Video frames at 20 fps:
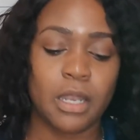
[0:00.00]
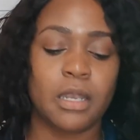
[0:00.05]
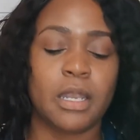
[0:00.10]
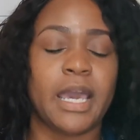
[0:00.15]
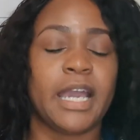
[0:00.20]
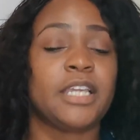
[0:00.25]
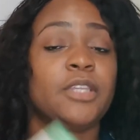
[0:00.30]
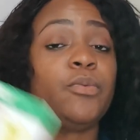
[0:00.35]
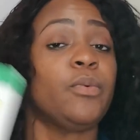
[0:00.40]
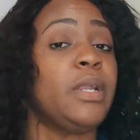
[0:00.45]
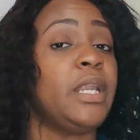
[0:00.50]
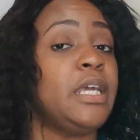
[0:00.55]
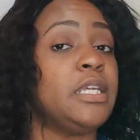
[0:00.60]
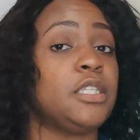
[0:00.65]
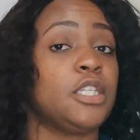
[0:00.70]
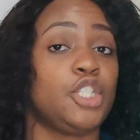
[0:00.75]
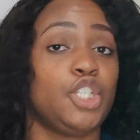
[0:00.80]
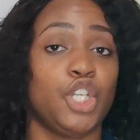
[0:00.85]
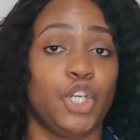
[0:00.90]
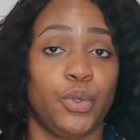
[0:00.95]
Next one
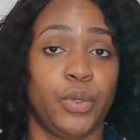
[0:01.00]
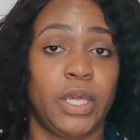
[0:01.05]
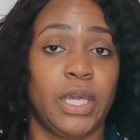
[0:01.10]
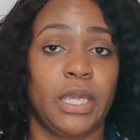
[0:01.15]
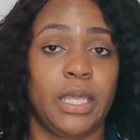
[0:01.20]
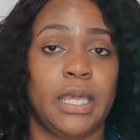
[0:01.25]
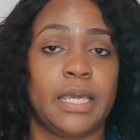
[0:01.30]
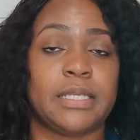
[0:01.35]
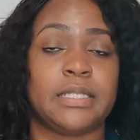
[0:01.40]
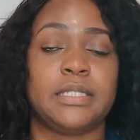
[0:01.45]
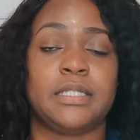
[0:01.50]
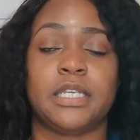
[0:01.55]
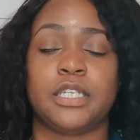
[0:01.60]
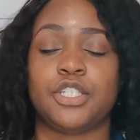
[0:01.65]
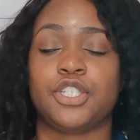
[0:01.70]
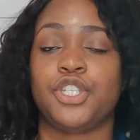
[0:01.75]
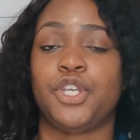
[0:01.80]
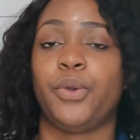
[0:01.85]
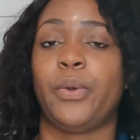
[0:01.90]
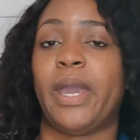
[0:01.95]
is a tunic at
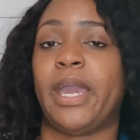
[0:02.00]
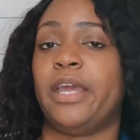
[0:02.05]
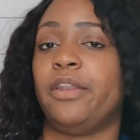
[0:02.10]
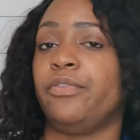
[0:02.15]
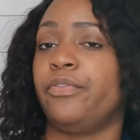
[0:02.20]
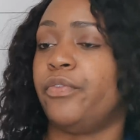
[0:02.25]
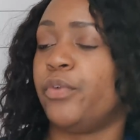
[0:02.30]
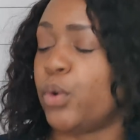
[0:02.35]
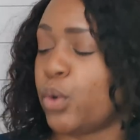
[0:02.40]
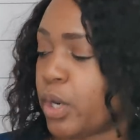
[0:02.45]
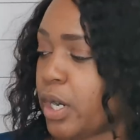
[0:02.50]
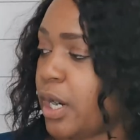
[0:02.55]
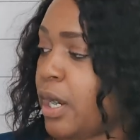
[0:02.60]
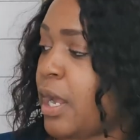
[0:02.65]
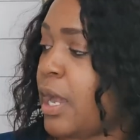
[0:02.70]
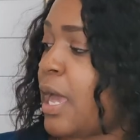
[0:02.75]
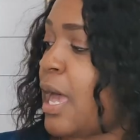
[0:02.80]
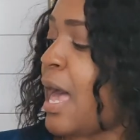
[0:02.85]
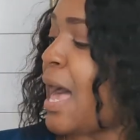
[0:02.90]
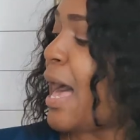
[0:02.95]

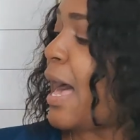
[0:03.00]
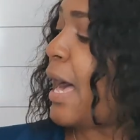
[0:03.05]
6284.